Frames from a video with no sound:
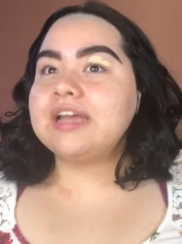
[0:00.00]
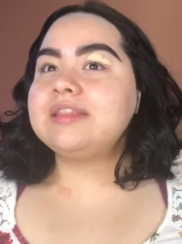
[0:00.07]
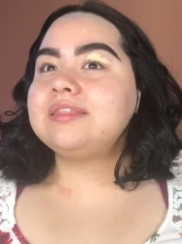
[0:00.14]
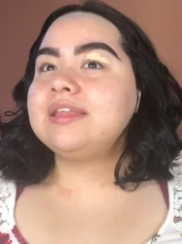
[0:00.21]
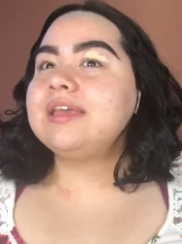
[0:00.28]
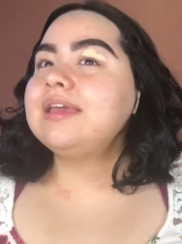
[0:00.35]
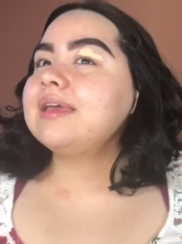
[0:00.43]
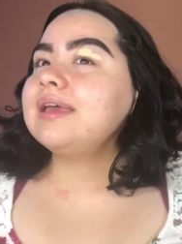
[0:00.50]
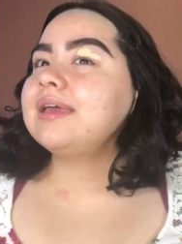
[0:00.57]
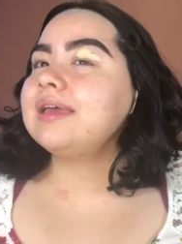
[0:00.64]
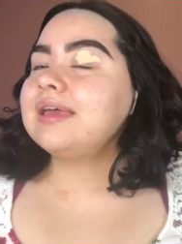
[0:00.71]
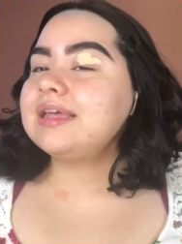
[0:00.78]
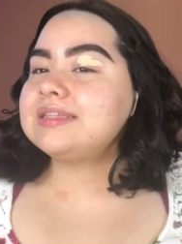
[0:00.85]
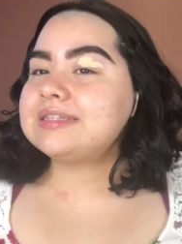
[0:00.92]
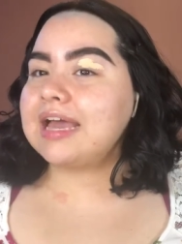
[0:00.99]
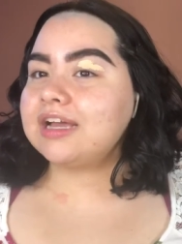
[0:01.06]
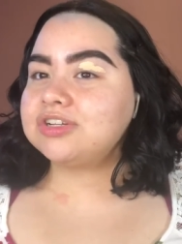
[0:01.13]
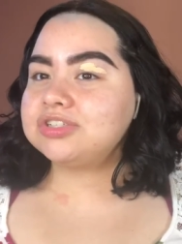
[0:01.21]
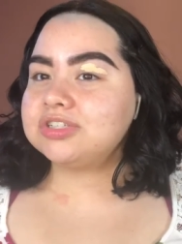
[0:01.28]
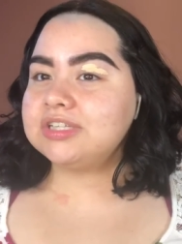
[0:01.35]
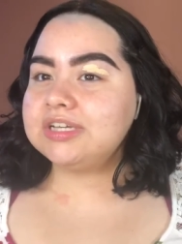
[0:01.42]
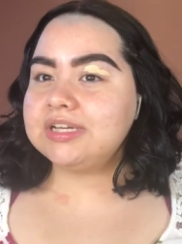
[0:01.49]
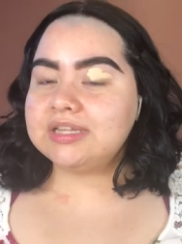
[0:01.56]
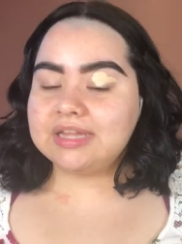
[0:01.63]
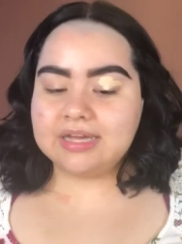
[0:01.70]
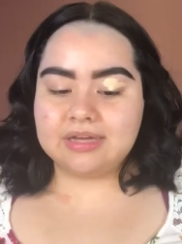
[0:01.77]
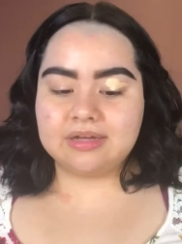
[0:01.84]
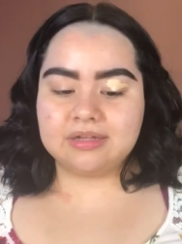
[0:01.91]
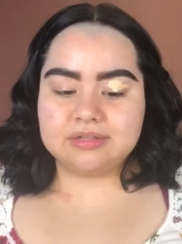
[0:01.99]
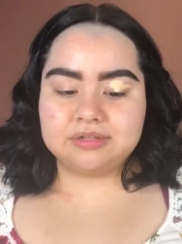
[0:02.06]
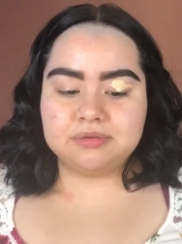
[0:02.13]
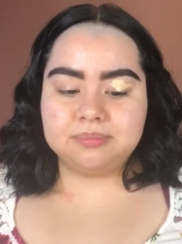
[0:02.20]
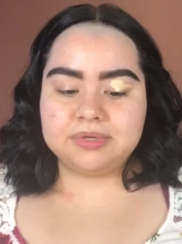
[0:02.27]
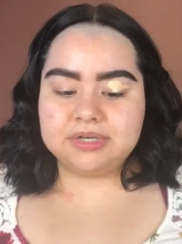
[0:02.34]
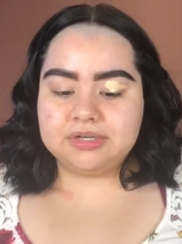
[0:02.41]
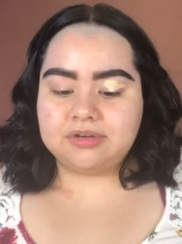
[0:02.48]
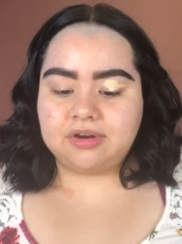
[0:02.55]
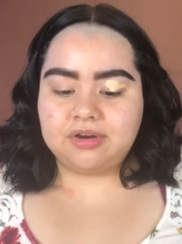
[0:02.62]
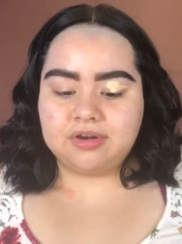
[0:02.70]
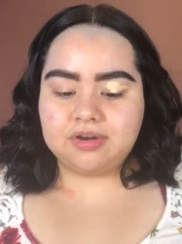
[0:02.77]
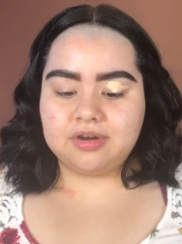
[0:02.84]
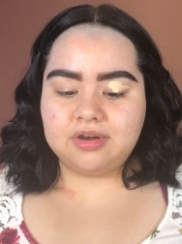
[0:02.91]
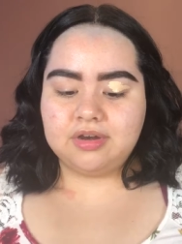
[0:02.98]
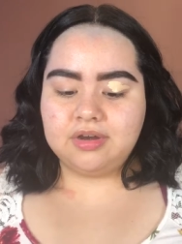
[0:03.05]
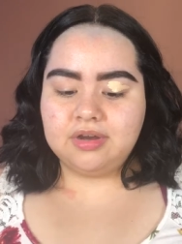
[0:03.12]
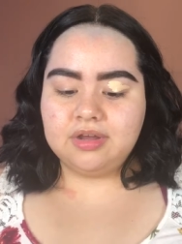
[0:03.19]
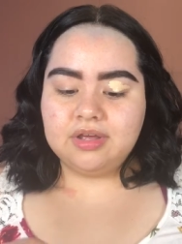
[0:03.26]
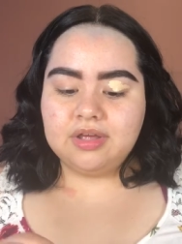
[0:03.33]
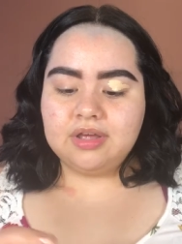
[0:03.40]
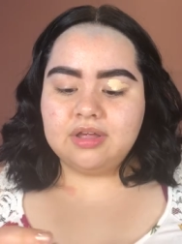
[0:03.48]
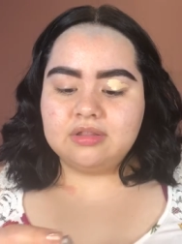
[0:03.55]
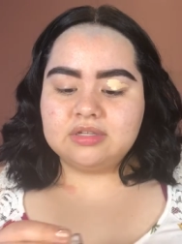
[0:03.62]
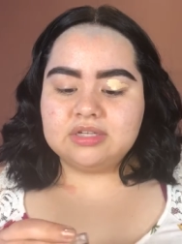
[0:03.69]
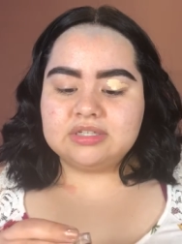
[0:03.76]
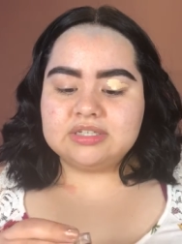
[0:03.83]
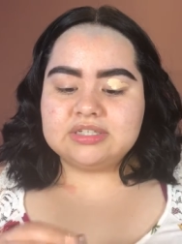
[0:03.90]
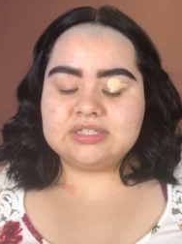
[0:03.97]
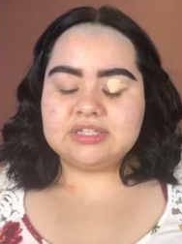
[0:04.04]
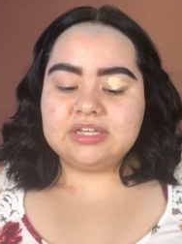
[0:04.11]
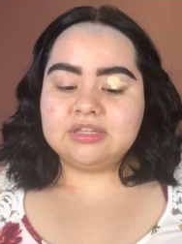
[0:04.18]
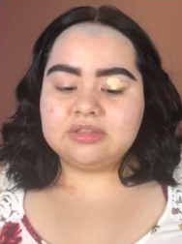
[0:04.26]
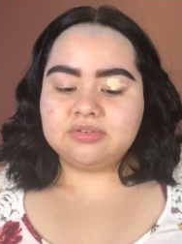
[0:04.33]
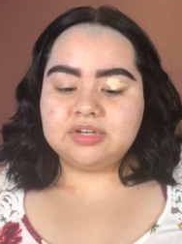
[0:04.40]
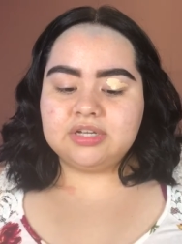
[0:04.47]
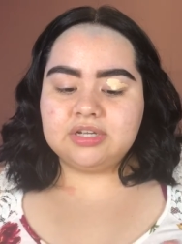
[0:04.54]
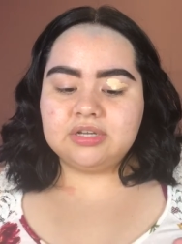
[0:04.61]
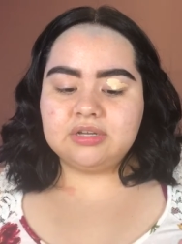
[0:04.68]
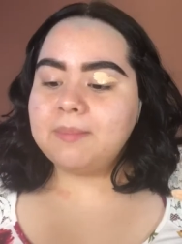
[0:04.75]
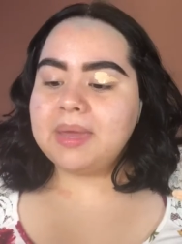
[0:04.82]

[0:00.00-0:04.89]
I think it's actually like a little bit darker than the C3.